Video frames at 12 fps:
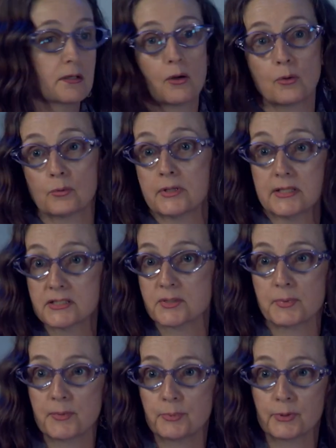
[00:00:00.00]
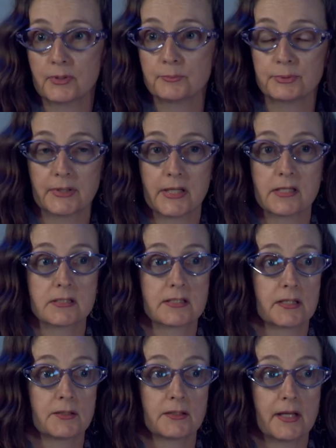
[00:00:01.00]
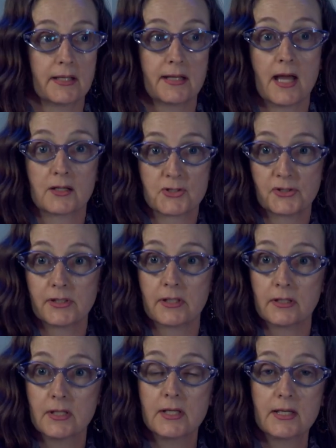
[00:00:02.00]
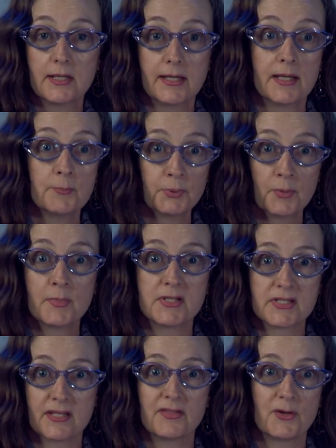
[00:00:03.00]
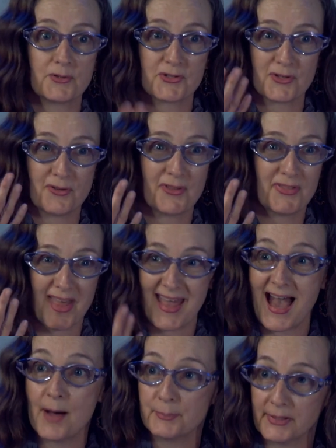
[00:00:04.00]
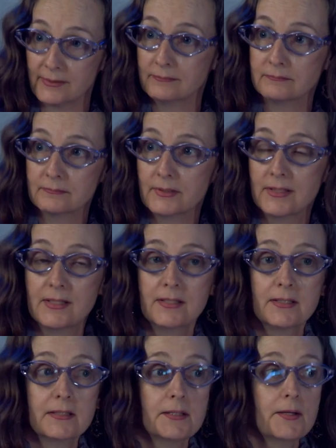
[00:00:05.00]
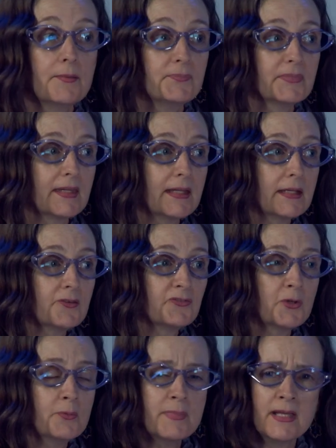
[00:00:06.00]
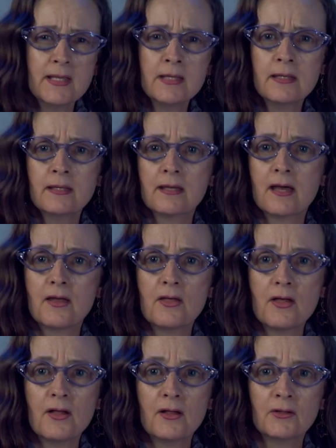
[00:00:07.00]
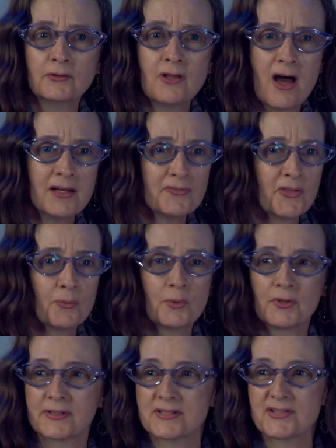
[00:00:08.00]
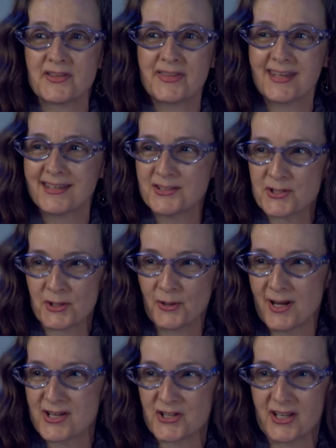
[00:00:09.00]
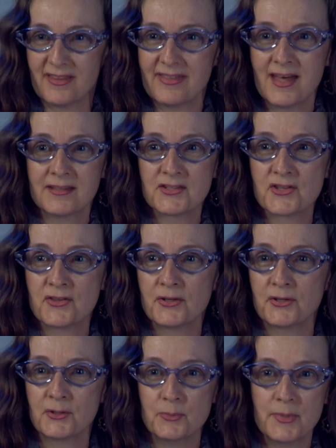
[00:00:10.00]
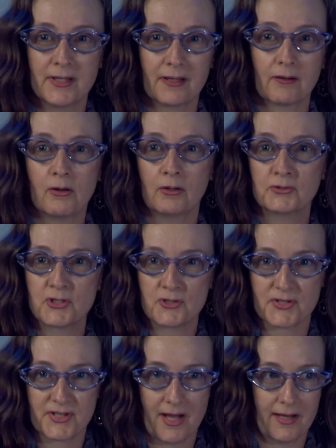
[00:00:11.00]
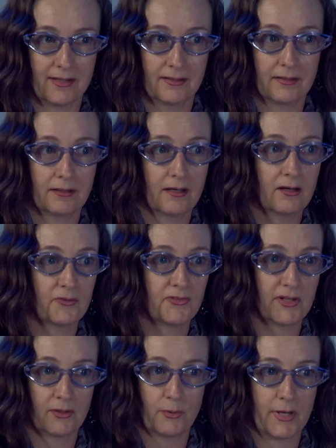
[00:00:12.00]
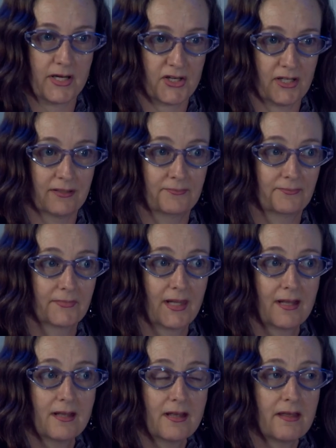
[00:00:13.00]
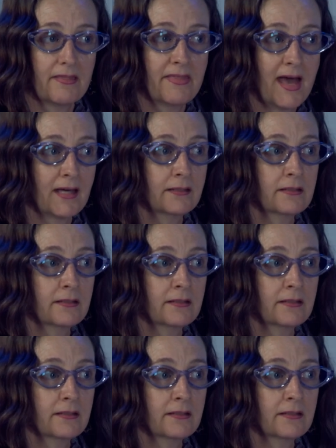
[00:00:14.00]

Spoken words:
know need to be put in place and actually implementing those so that they happen. For me, a lot of the work is on the integration. That's the human and culture side of the equation. That